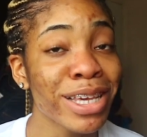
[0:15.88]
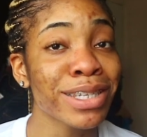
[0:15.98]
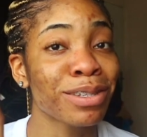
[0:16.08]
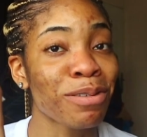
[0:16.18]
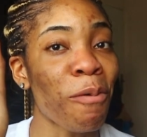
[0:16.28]
This
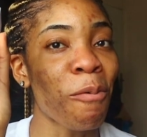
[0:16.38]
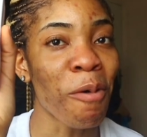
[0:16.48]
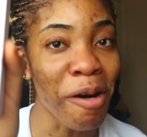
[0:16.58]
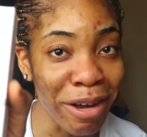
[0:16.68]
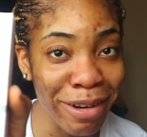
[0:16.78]
is the
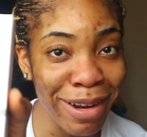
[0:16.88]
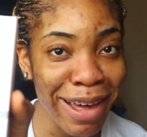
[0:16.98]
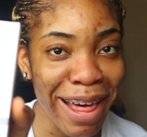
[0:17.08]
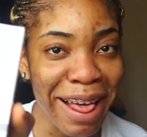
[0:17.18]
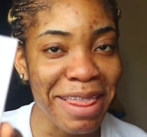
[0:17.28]
one
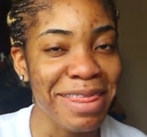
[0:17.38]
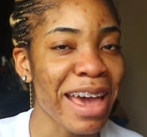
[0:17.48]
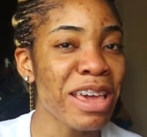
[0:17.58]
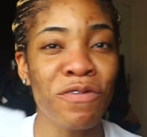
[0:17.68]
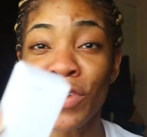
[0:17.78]

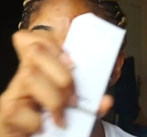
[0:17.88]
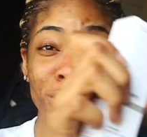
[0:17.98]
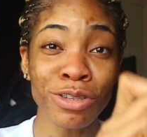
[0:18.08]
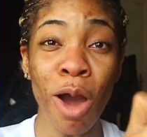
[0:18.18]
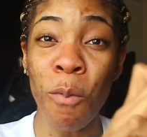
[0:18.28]
that if it
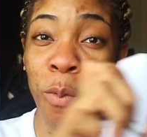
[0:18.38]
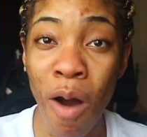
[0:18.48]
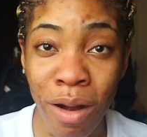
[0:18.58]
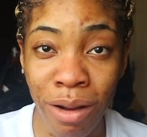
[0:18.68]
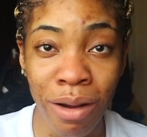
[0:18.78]
does not
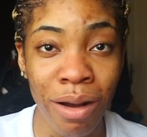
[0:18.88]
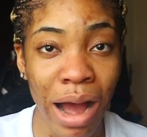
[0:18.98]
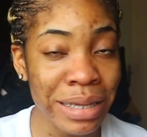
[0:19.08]
work,